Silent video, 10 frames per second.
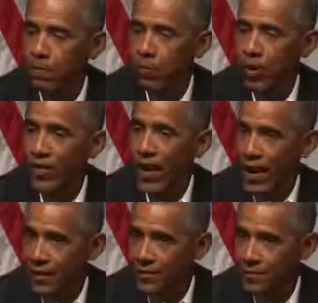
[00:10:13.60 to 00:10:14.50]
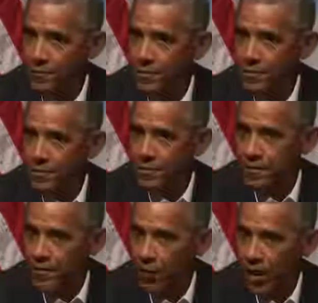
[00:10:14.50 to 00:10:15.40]
with that,
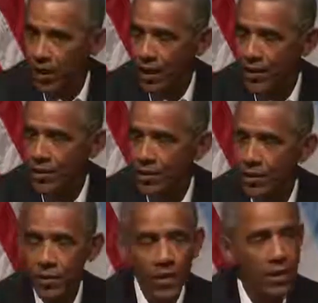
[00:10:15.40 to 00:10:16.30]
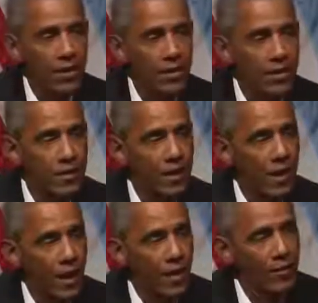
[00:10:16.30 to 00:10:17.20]
what I'd like to do is
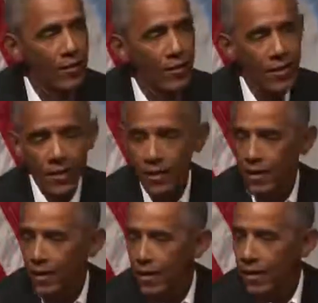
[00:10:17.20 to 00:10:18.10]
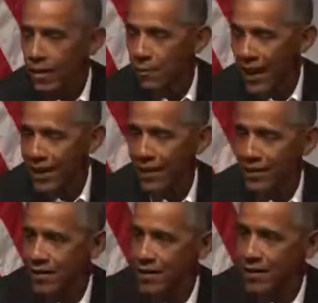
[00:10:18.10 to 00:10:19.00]
to have our
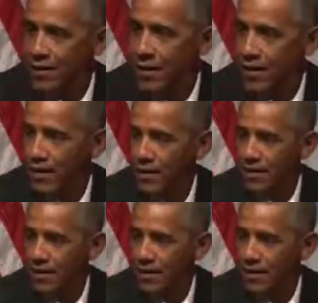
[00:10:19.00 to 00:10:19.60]
panelists here today